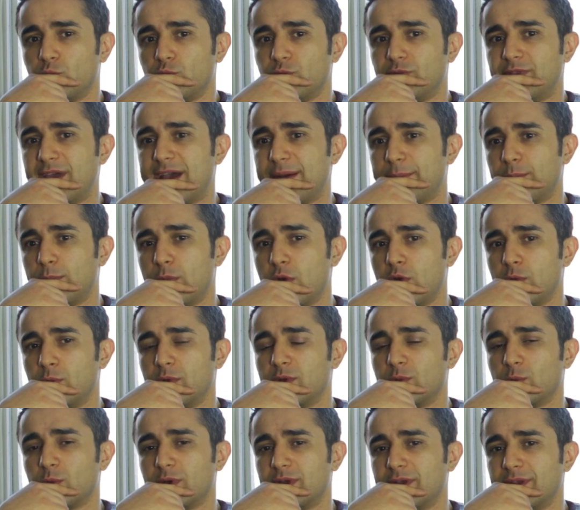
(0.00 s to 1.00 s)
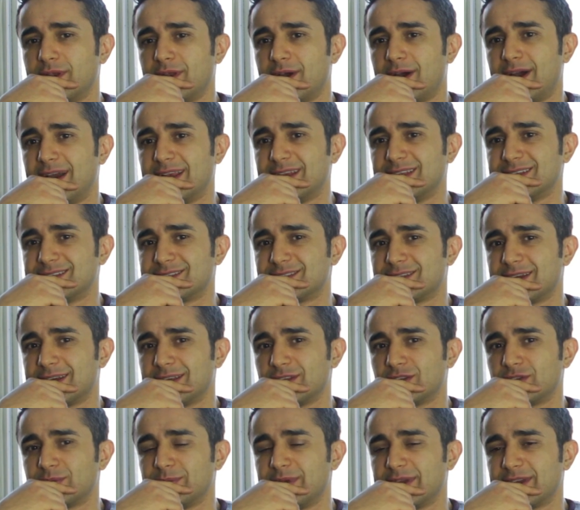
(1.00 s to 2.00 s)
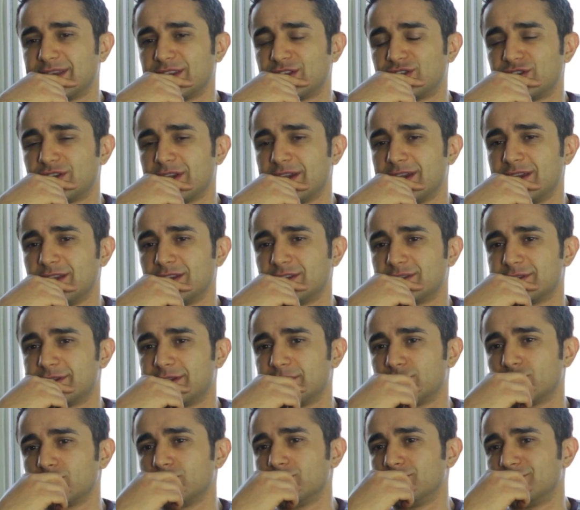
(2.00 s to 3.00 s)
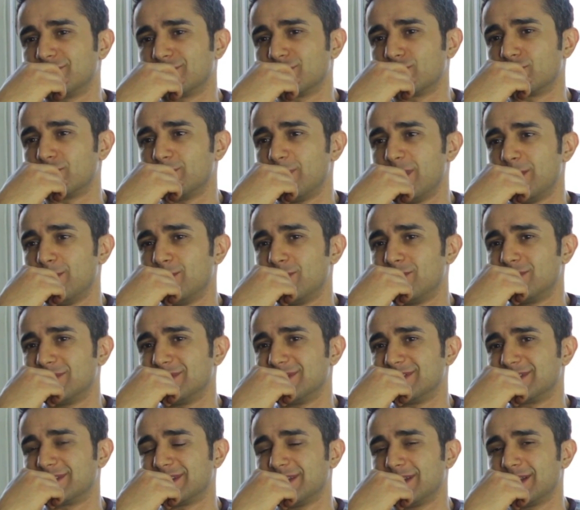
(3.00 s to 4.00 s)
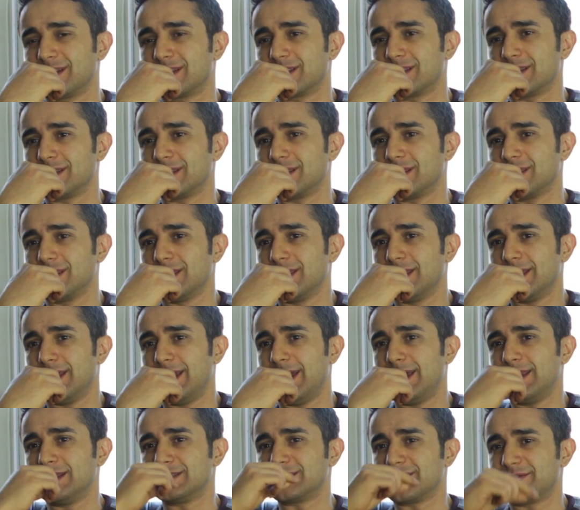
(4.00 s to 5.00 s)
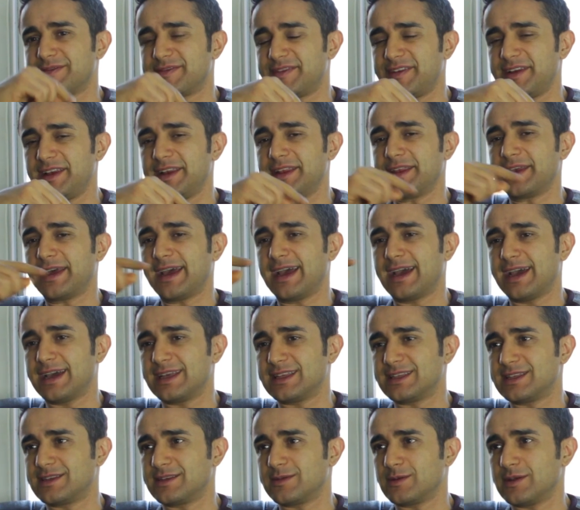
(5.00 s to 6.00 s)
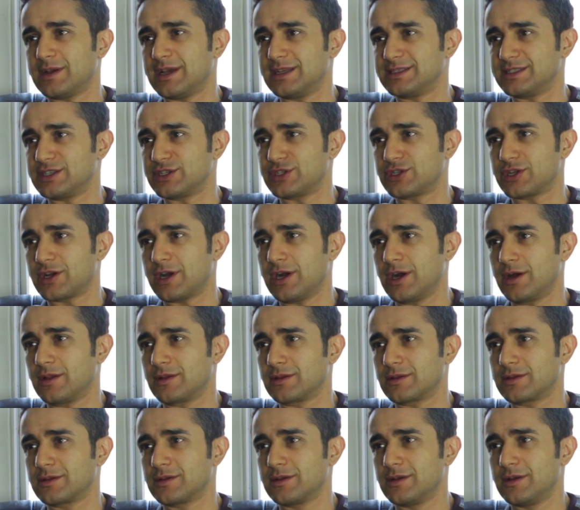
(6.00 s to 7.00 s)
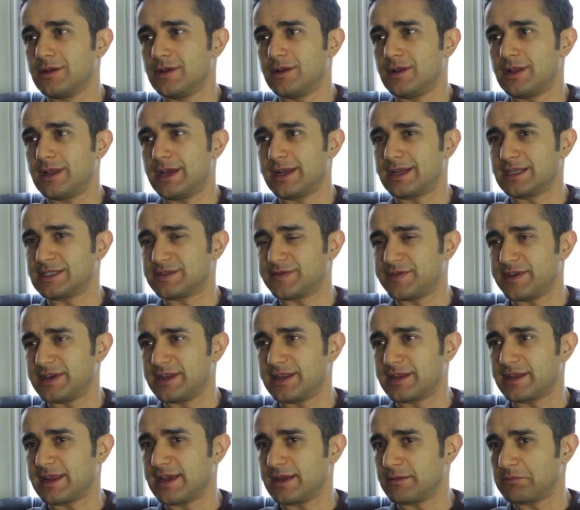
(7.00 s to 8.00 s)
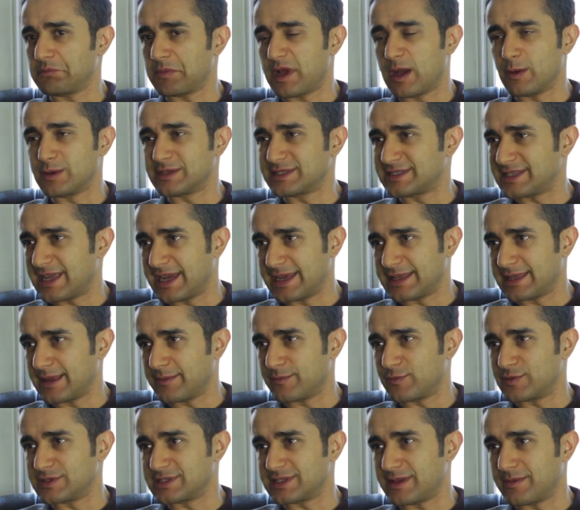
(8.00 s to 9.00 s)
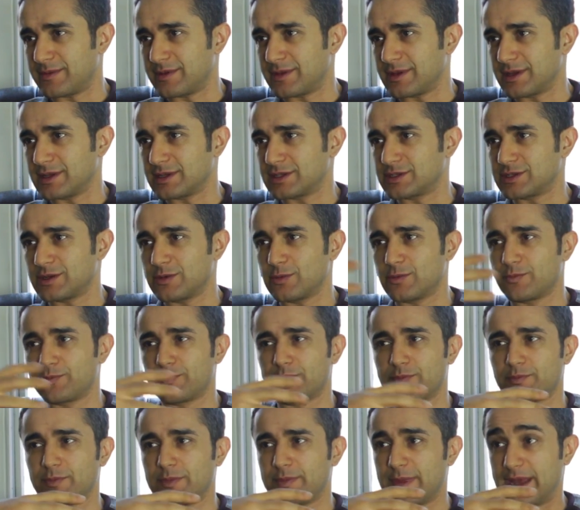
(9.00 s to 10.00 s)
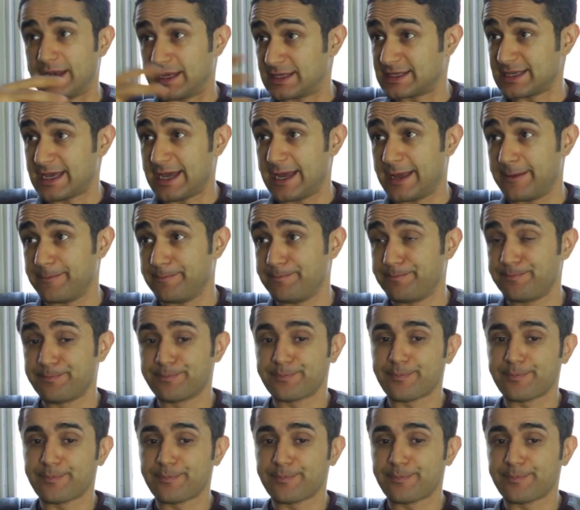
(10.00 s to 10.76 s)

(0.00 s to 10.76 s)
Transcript: that moment when I decided to make a change, and I do still remember it distinctly, and it's a feeling I had as a child, like this feeling that I was signed up for something. So at the time,